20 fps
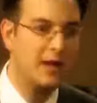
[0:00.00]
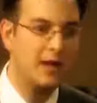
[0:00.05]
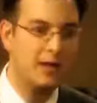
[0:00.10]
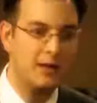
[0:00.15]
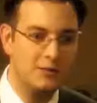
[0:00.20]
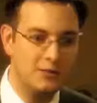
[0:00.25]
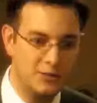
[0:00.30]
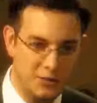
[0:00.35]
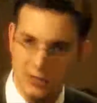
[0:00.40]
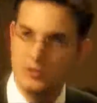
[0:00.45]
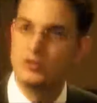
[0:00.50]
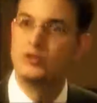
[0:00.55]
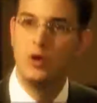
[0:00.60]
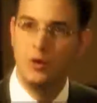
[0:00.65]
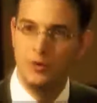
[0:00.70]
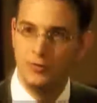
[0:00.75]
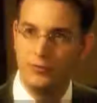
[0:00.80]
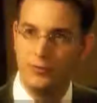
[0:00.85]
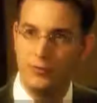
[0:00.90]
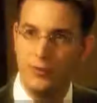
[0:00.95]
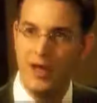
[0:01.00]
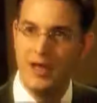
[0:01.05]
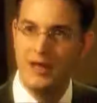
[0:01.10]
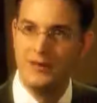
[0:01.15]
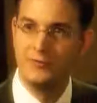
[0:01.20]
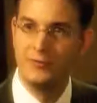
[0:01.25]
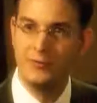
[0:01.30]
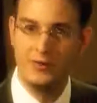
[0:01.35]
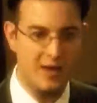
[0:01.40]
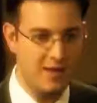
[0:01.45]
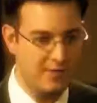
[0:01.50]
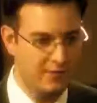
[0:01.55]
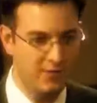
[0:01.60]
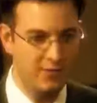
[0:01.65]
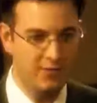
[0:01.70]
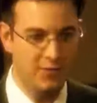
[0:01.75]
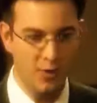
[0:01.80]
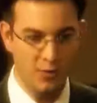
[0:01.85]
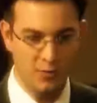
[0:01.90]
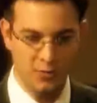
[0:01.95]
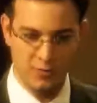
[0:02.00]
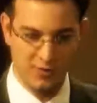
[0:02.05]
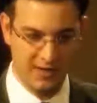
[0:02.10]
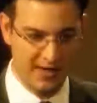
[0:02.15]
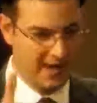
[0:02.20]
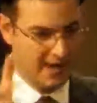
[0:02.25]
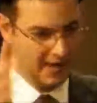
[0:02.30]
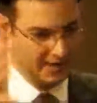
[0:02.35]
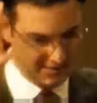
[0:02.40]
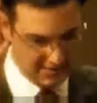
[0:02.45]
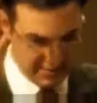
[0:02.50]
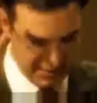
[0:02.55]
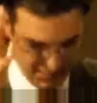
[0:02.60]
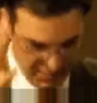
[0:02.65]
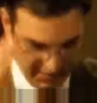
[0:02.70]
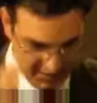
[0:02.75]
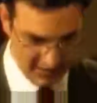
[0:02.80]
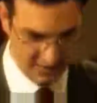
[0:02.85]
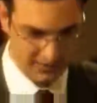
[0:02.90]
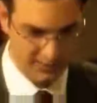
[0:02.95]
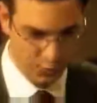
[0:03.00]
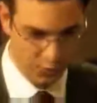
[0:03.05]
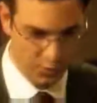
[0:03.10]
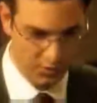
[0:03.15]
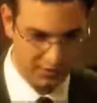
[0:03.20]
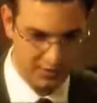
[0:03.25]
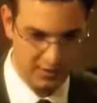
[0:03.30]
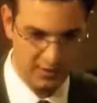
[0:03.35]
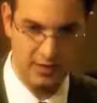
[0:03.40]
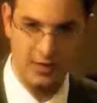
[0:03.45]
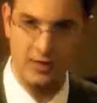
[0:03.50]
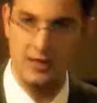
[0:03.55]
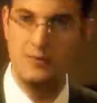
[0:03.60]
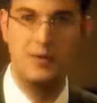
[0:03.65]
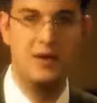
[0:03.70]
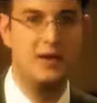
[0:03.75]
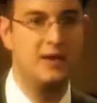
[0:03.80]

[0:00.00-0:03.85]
It just goes away. So even though you can't say because it worked in a guinea